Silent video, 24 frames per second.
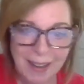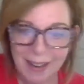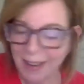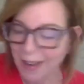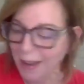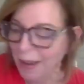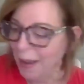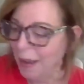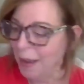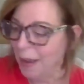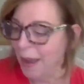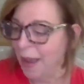
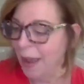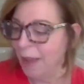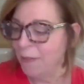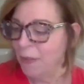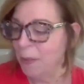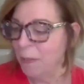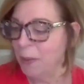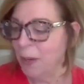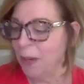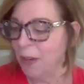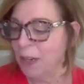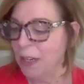I have
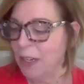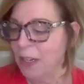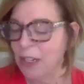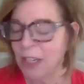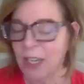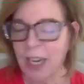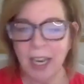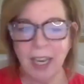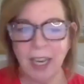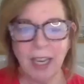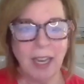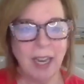a berry
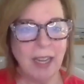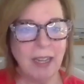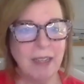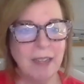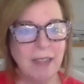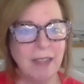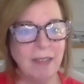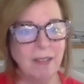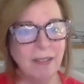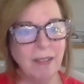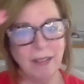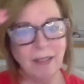shake.
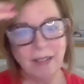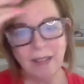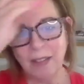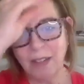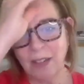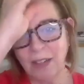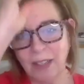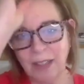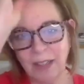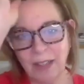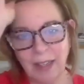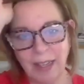I
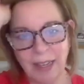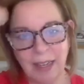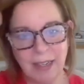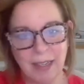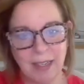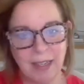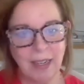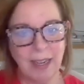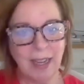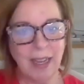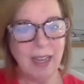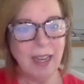started late
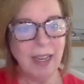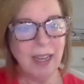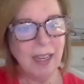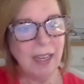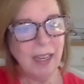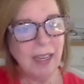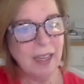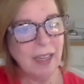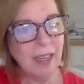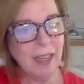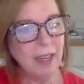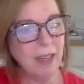
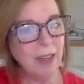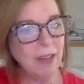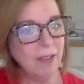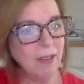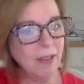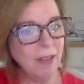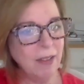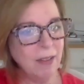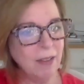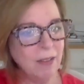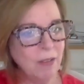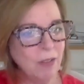today. I had
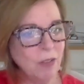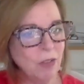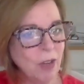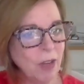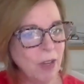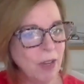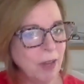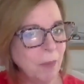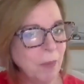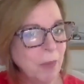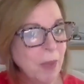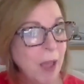
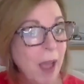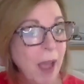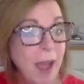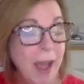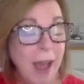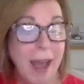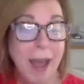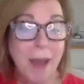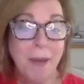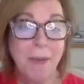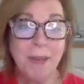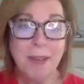try him.
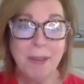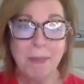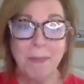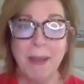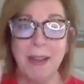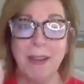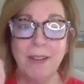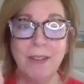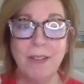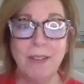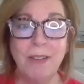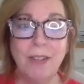I was
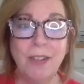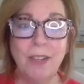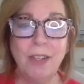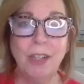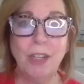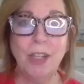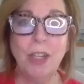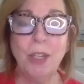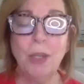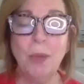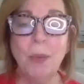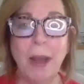spent
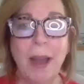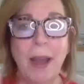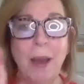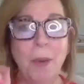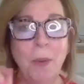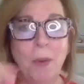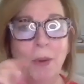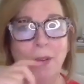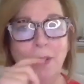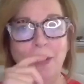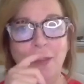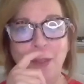2
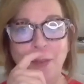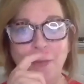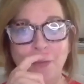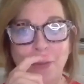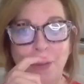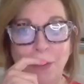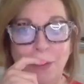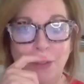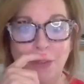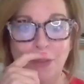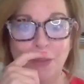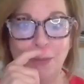hours on the
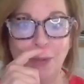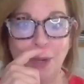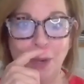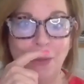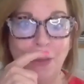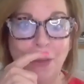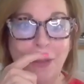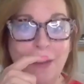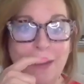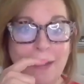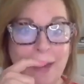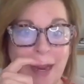phone this morning
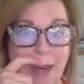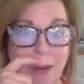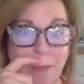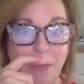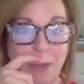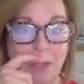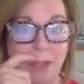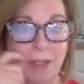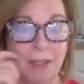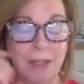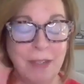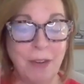with a tech
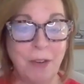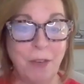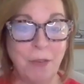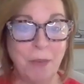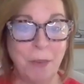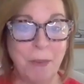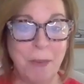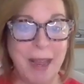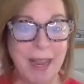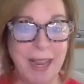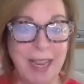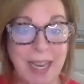person
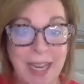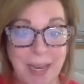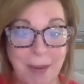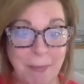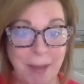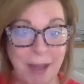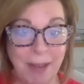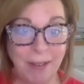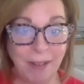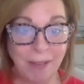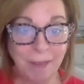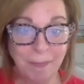over my
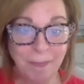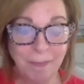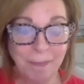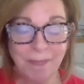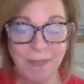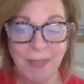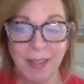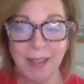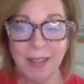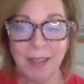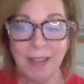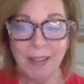email.
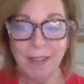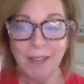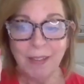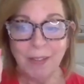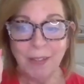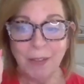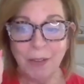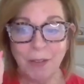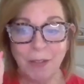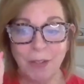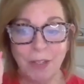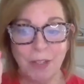
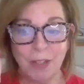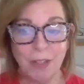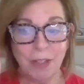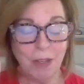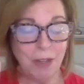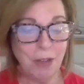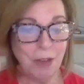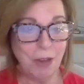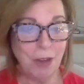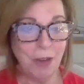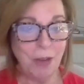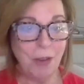So just so
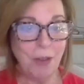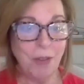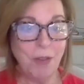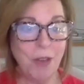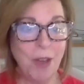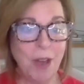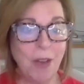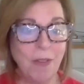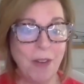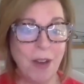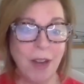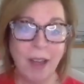you know, if
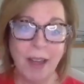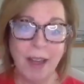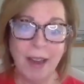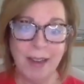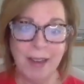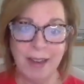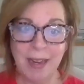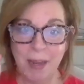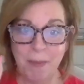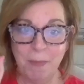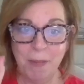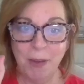you haven't gotten
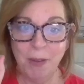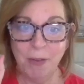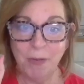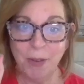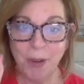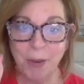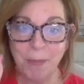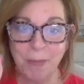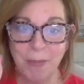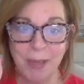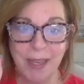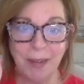an email
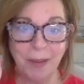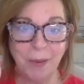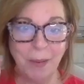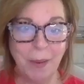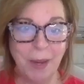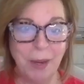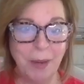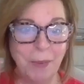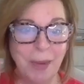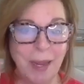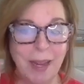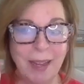from me in
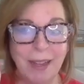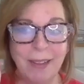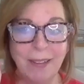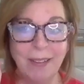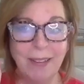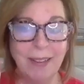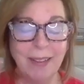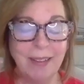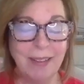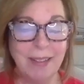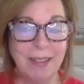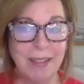quite a
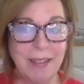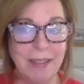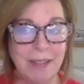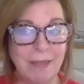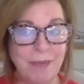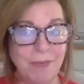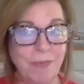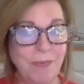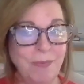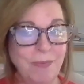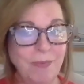while, at least